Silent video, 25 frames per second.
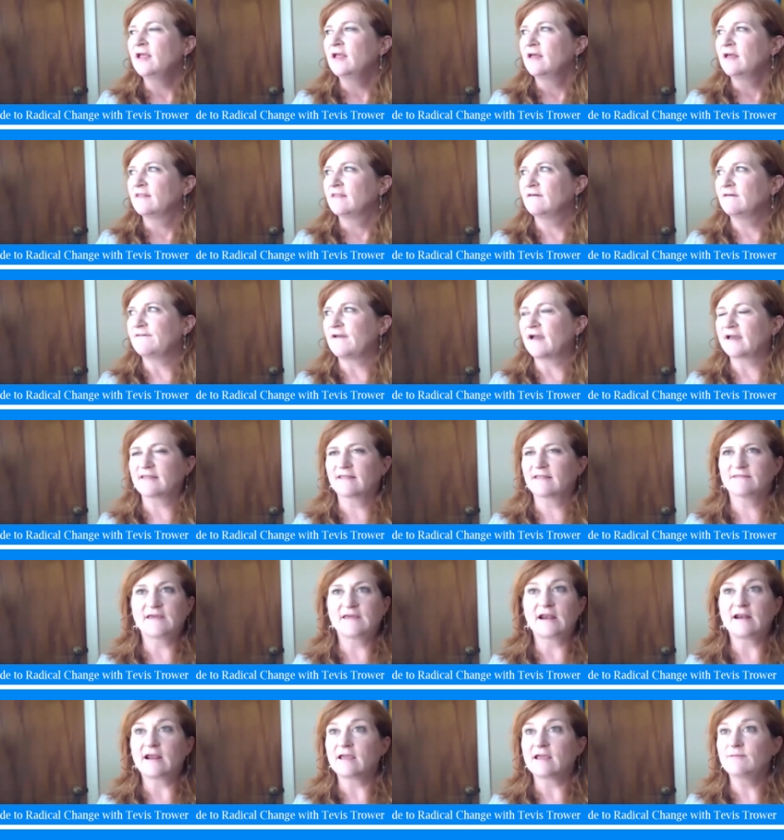the fact
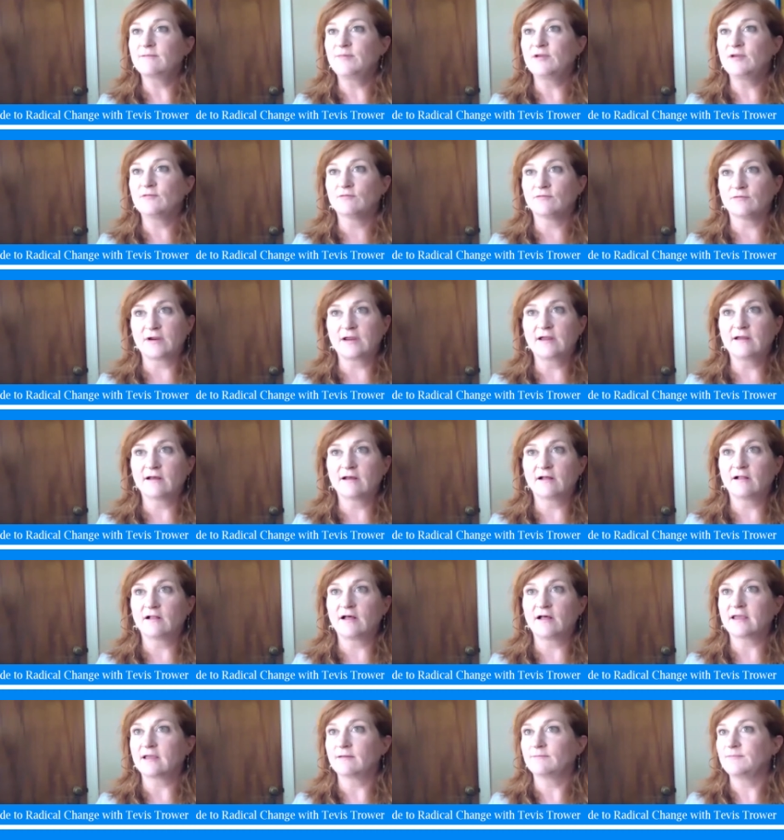that I can be real,
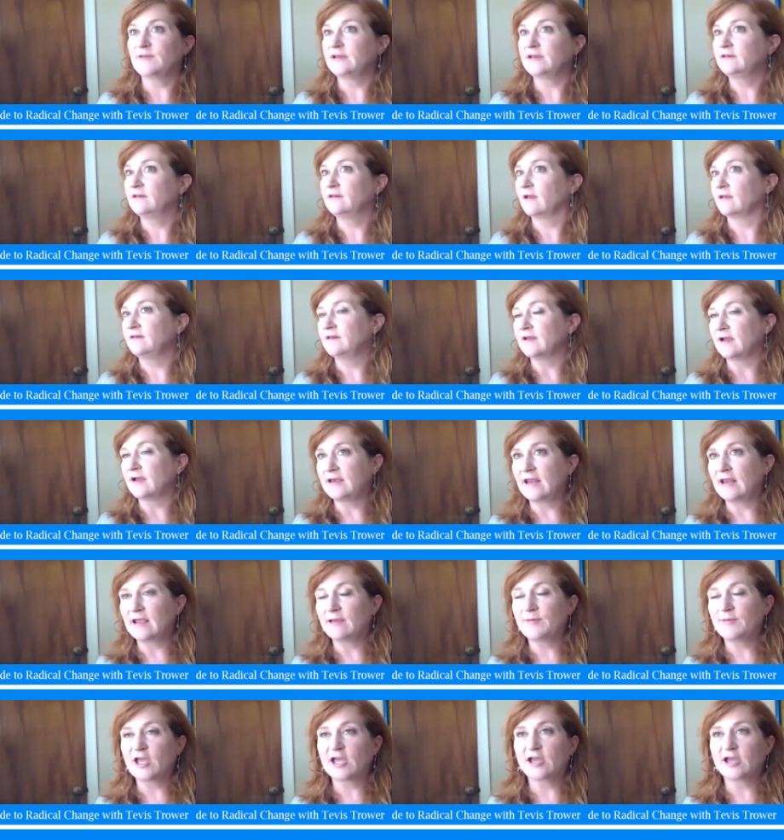I can be
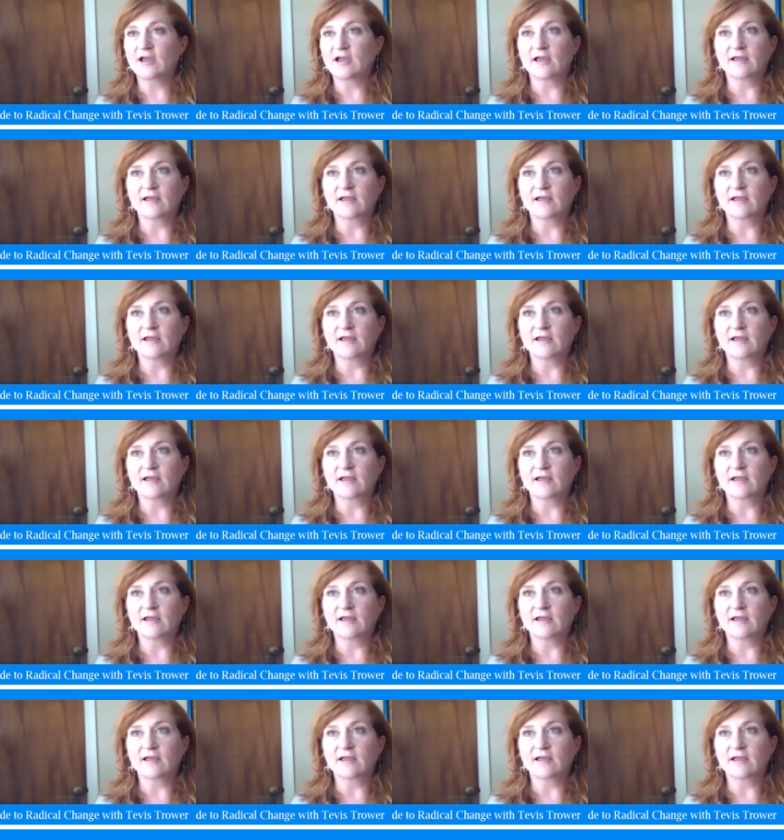dynamic,